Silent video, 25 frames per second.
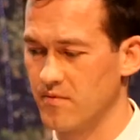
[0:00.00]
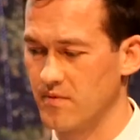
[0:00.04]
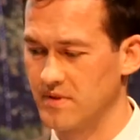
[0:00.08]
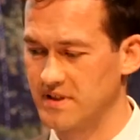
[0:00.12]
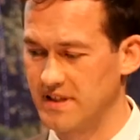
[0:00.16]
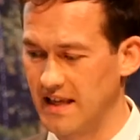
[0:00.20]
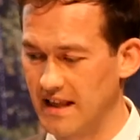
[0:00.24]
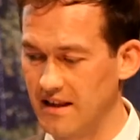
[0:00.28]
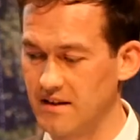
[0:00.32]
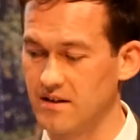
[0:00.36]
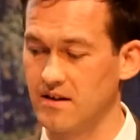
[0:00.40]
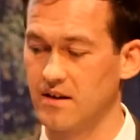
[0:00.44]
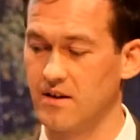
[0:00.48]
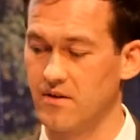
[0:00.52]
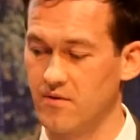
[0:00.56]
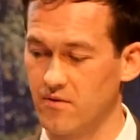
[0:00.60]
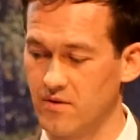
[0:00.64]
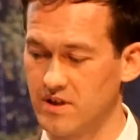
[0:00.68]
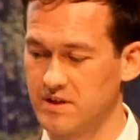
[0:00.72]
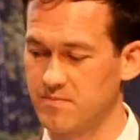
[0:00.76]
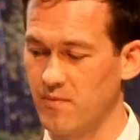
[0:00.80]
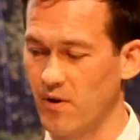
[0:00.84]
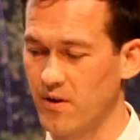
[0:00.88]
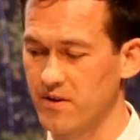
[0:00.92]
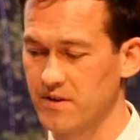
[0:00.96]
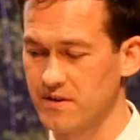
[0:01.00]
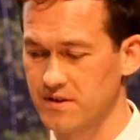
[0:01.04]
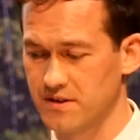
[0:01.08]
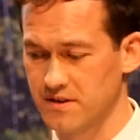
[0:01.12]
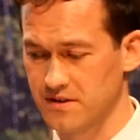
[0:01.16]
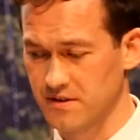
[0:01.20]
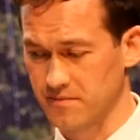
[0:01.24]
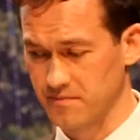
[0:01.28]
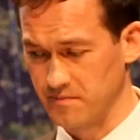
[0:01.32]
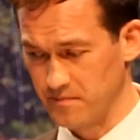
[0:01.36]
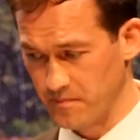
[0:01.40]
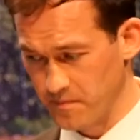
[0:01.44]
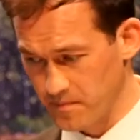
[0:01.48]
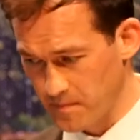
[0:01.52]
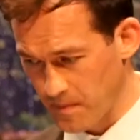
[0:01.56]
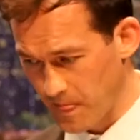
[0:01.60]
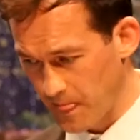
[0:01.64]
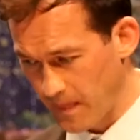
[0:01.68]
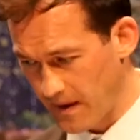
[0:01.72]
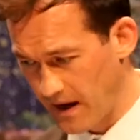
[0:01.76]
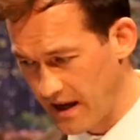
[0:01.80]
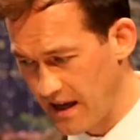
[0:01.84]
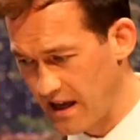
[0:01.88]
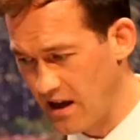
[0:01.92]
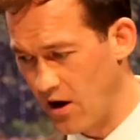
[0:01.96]
cellular response,
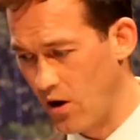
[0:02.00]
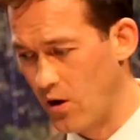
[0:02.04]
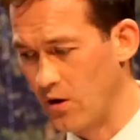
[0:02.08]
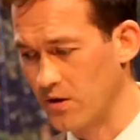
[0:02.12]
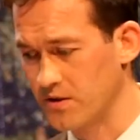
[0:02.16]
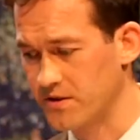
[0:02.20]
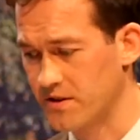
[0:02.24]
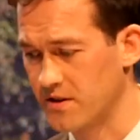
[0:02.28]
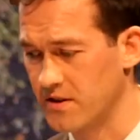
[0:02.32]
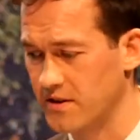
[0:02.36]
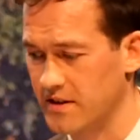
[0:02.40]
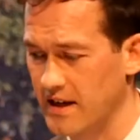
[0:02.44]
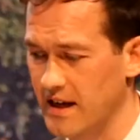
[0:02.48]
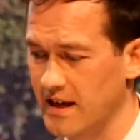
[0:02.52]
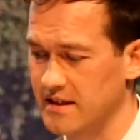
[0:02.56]
altered